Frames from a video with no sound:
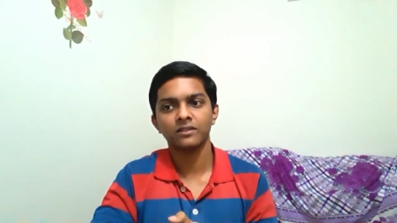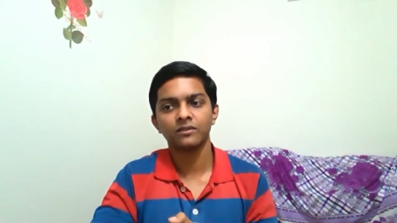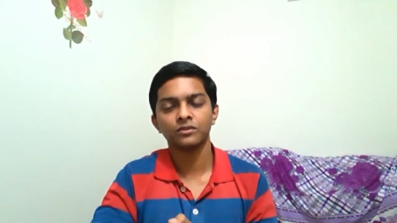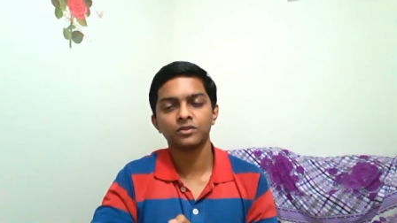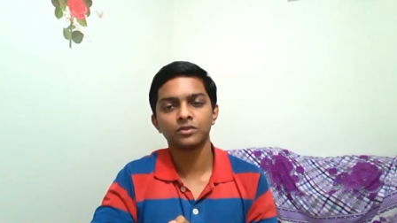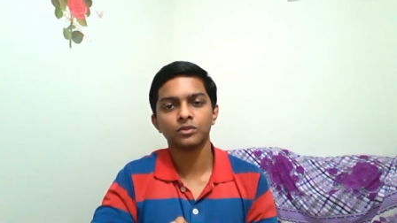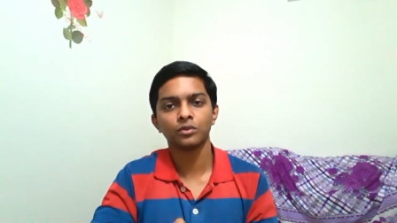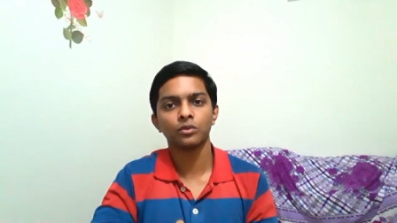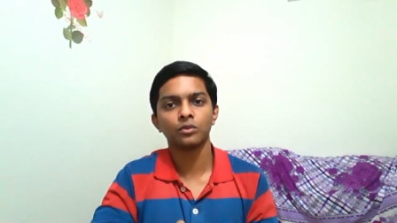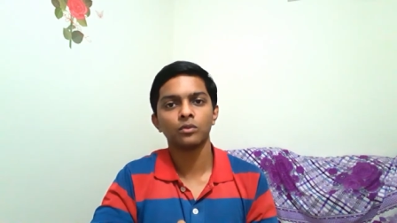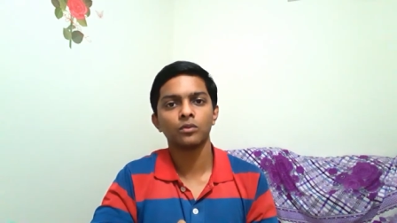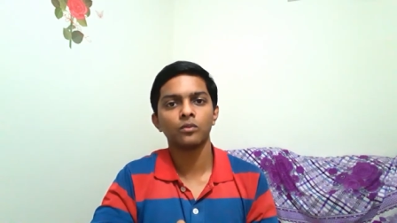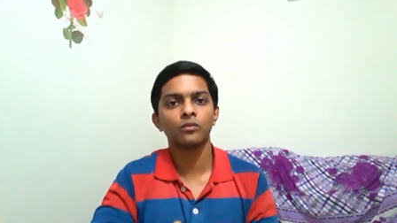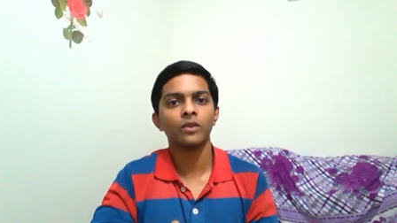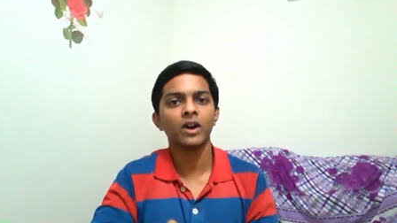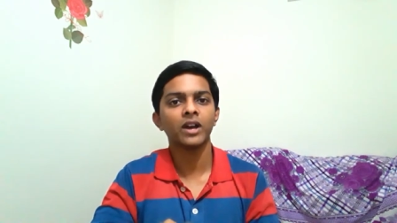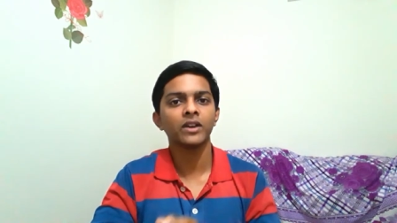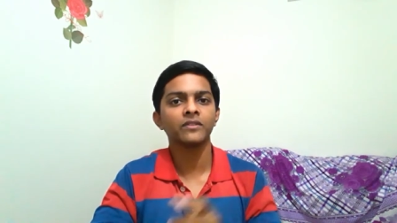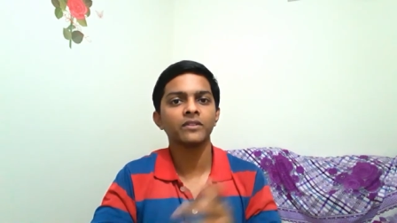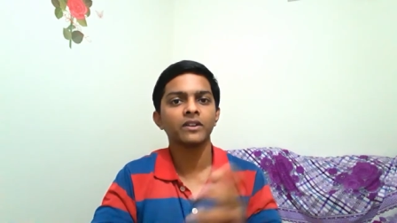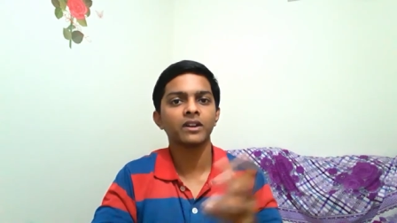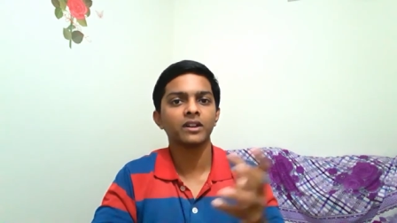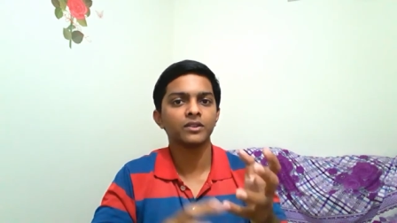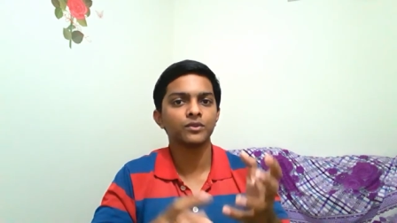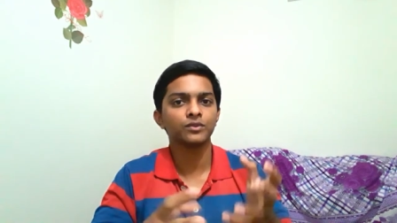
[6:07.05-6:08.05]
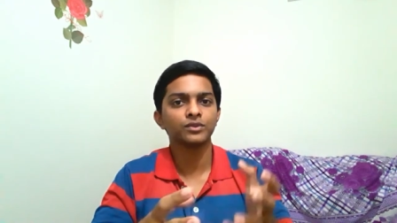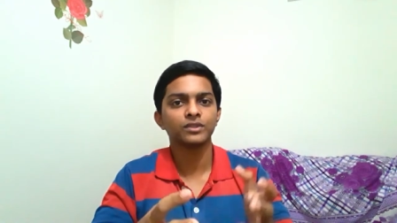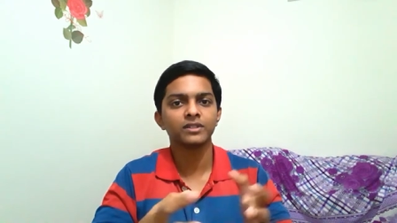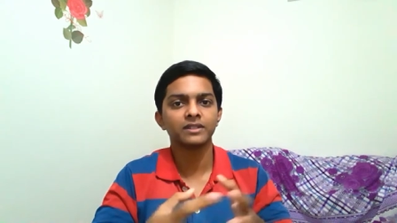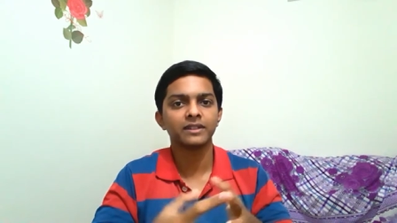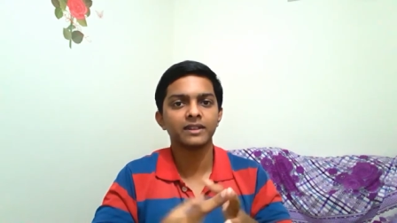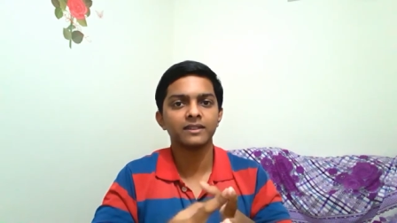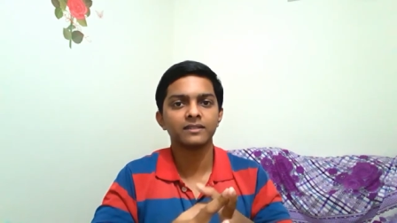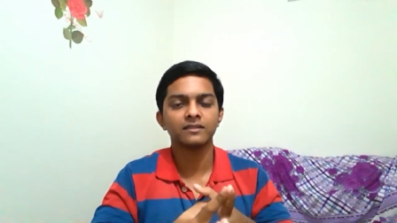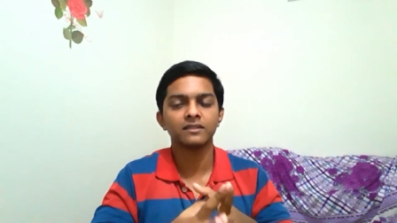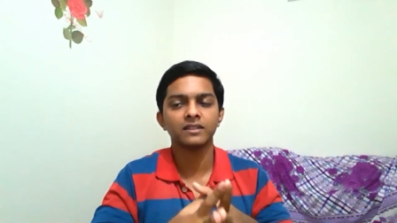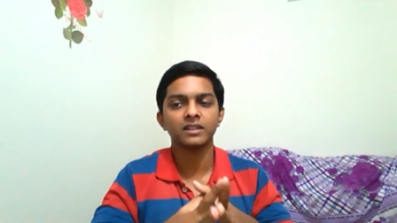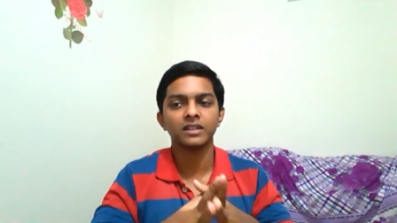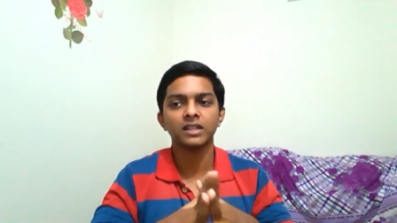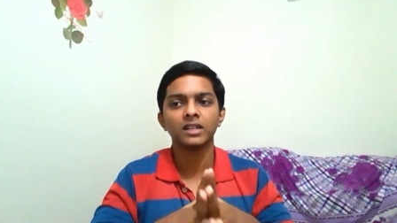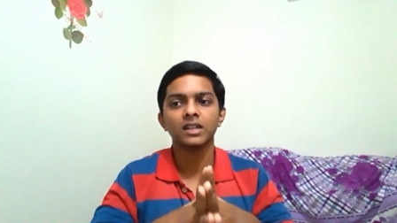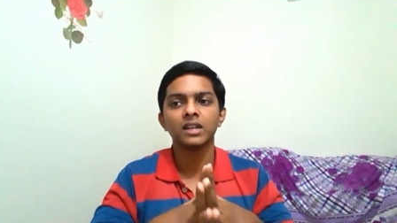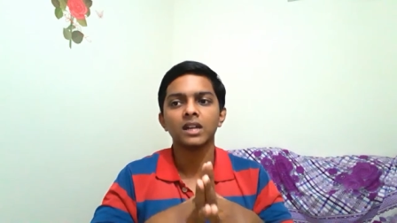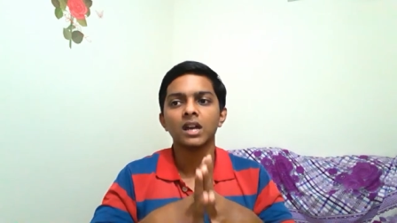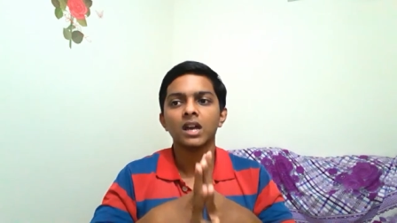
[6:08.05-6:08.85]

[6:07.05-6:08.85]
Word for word: So why we are using S3?